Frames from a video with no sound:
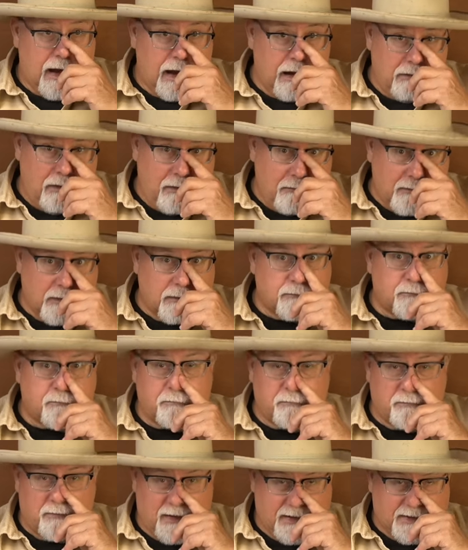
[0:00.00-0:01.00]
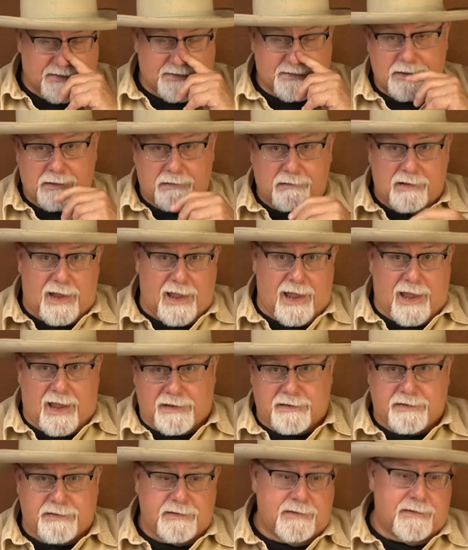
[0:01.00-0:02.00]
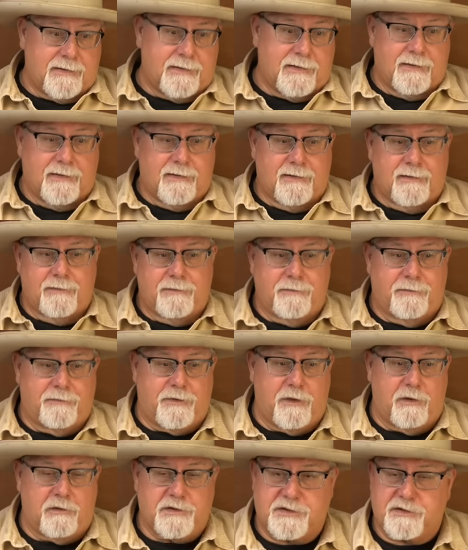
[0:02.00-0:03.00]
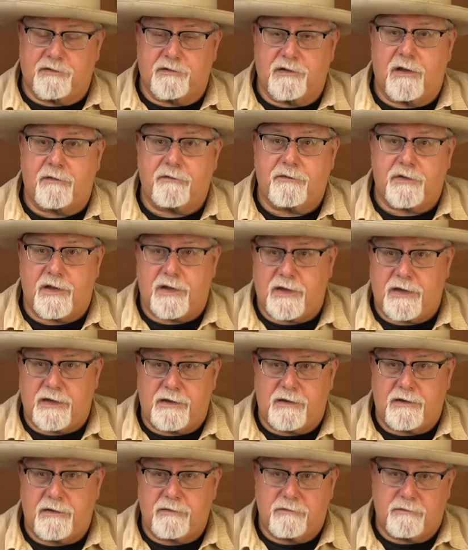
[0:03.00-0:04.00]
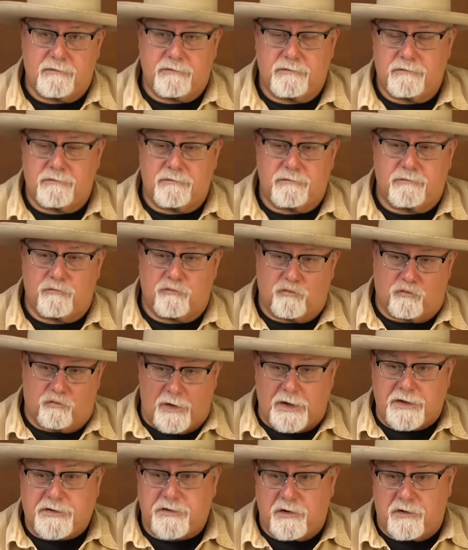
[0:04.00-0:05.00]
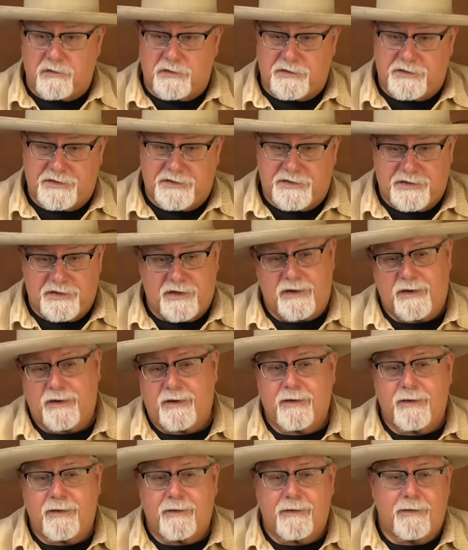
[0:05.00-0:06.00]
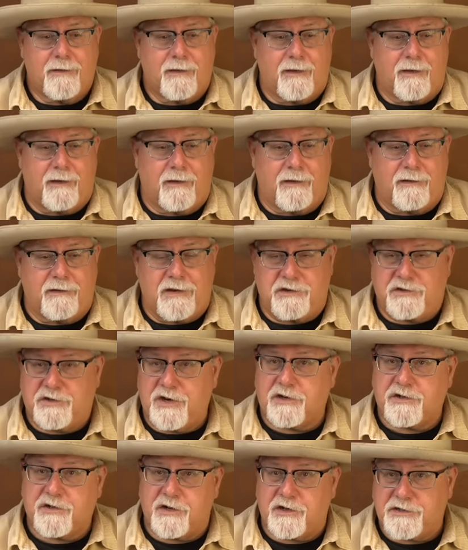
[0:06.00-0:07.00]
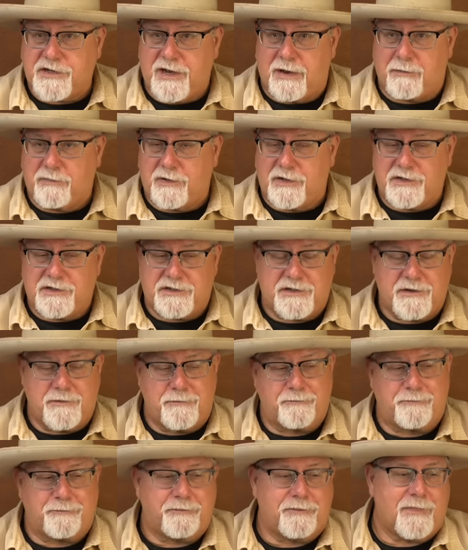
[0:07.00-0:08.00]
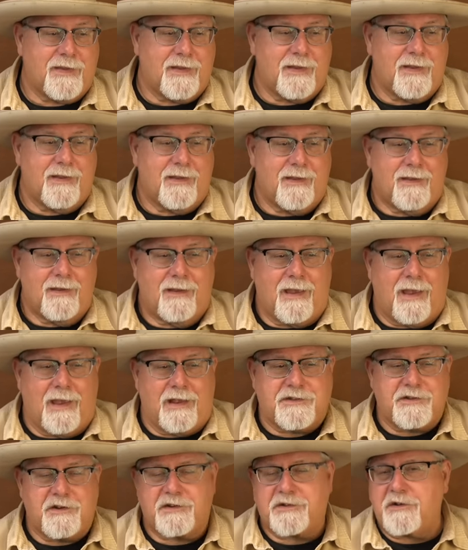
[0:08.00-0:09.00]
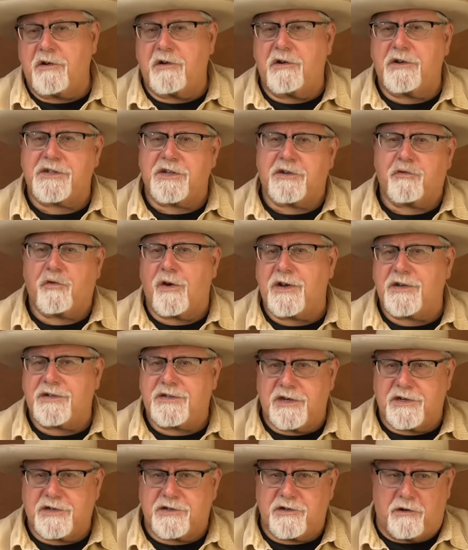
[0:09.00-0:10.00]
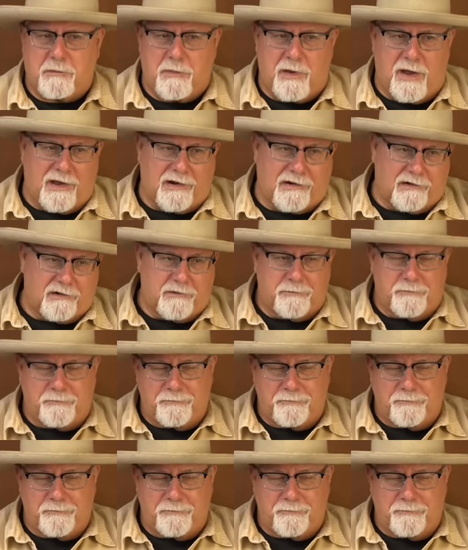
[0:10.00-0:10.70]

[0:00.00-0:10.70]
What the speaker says: However, it still had those lovely Richards ejection assemblies. And so it's known as a transitional model.